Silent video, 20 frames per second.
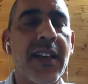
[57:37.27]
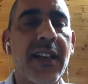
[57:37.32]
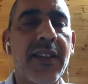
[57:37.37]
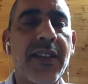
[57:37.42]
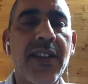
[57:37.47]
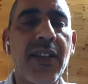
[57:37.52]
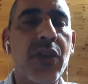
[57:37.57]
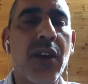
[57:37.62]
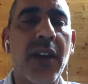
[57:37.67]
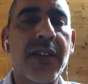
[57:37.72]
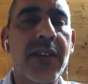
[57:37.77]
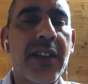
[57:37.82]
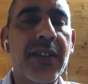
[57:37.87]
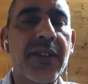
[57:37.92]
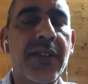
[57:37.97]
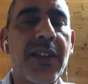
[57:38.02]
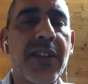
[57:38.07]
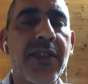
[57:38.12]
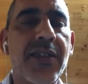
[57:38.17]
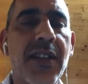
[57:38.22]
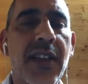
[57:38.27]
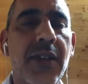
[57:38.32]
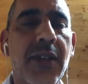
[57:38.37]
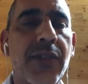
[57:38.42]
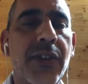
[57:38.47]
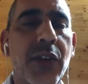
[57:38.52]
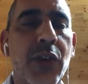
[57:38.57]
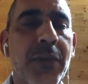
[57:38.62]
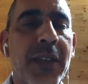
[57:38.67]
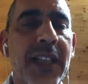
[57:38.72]
These are countries that have
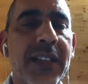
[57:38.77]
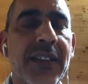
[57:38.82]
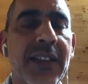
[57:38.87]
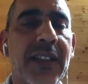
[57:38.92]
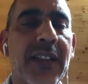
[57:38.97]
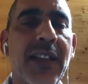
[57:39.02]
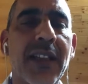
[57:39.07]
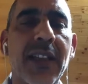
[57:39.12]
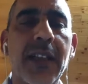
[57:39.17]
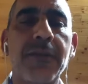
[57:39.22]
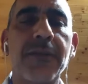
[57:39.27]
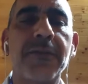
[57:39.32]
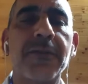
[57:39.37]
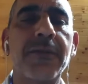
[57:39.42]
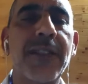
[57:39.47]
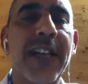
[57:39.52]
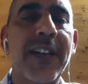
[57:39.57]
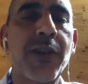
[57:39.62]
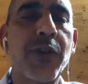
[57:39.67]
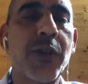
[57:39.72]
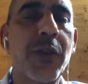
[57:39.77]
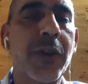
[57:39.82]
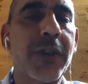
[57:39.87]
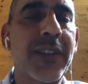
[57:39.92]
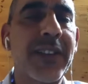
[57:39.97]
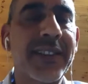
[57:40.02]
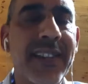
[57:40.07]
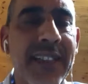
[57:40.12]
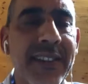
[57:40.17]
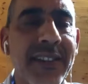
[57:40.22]
accumulated a lot of
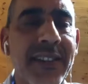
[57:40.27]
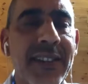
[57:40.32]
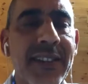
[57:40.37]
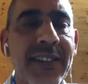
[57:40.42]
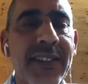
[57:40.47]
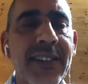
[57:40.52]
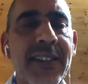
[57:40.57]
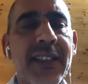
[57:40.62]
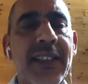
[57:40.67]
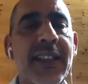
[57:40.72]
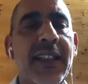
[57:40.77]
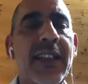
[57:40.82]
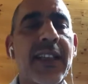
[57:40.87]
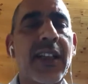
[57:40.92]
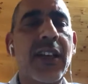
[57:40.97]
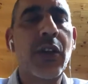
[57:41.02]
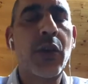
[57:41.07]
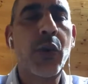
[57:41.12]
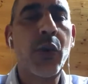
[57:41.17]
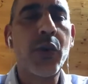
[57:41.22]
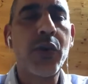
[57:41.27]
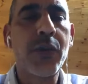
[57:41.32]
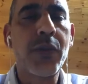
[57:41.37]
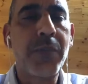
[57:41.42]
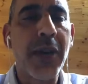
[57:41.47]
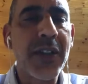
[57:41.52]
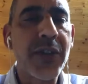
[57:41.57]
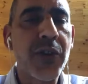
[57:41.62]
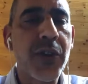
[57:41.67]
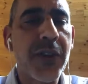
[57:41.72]
external debt, whose
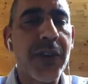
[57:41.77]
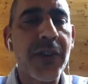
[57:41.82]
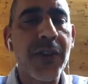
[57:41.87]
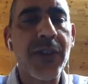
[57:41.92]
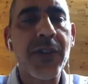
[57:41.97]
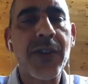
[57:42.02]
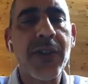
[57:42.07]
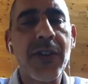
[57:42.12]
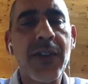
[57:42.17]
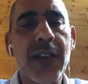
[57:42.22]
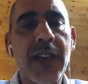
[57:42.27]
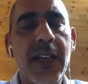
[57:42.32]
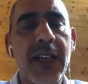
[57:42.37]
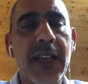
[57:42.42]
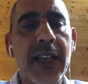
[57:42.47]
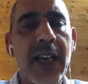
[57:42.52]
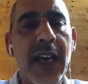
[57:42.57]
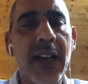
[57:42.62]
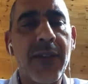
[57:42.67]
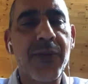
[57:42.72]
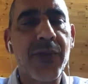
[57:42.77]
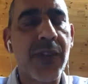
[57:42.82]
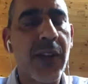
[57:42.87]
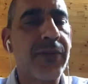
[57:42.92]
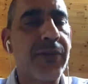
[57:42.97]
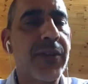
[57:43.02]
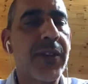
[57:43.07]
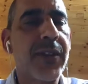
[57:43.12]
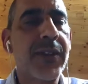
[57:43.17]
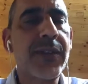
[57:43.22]
budgets have
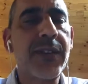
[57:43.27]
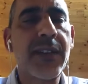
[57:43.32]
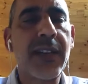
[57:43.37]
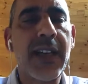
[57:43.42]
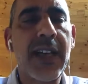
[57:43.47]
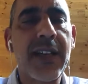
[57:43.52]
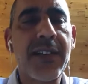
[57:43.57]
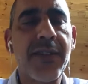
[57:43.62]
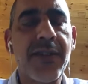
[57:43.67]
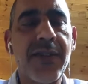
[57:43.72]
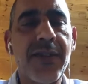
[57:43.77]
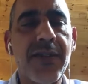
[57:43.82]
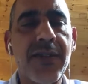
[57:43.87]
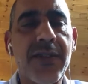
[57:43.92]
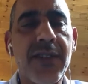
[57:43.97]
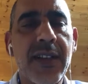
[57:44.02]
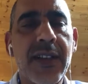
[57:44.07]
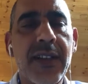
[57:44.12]
suffered as